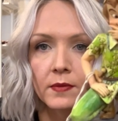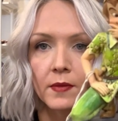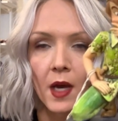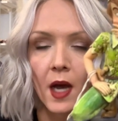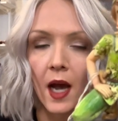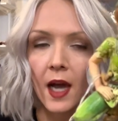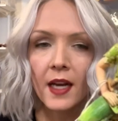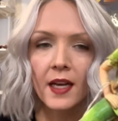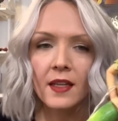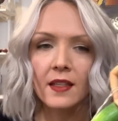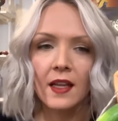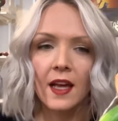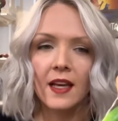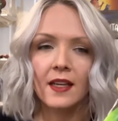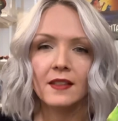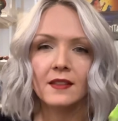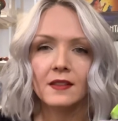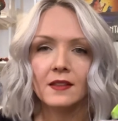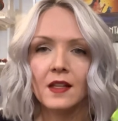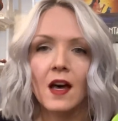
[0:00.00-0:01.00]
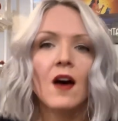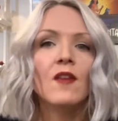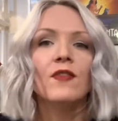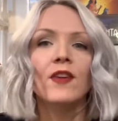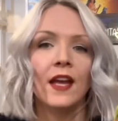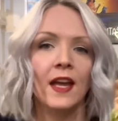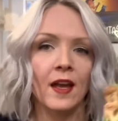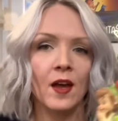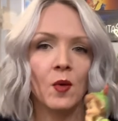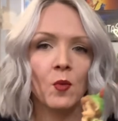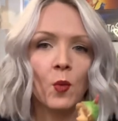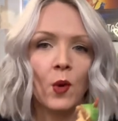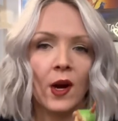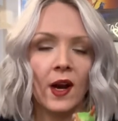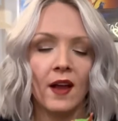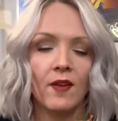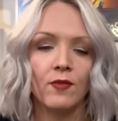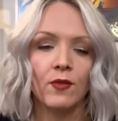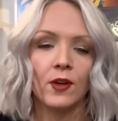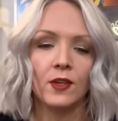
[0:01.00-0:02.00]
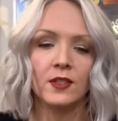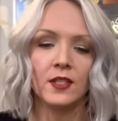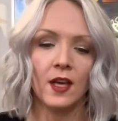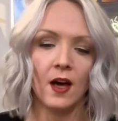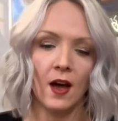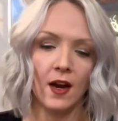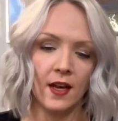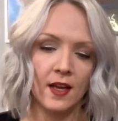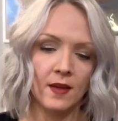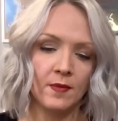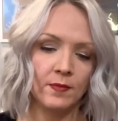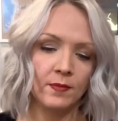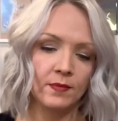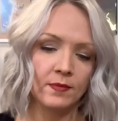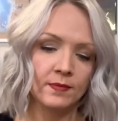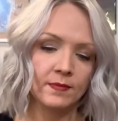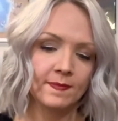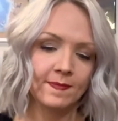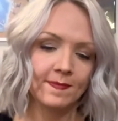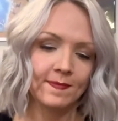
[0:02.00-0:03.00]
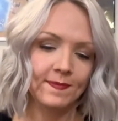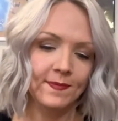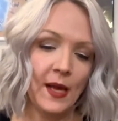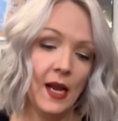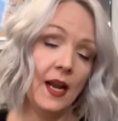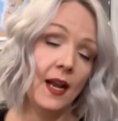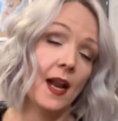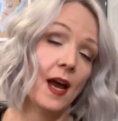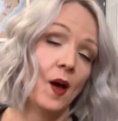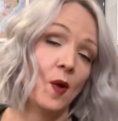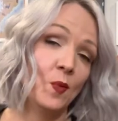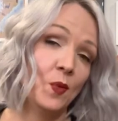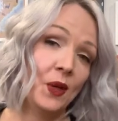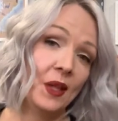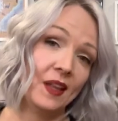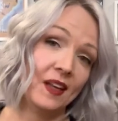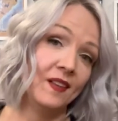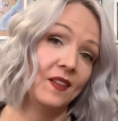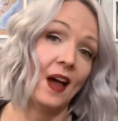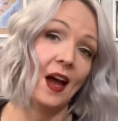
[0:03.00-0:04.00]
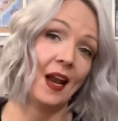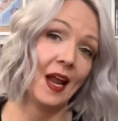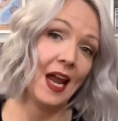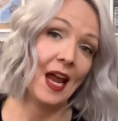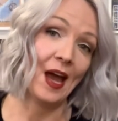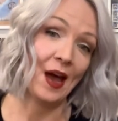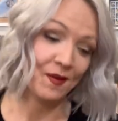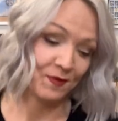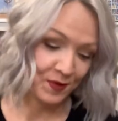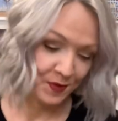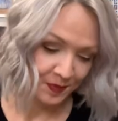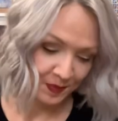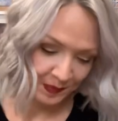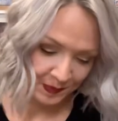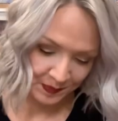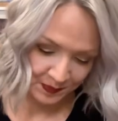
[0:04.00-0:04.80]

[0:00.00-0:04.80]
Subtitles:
I didn't like love him when I first got him, and now I'm really glad I have him.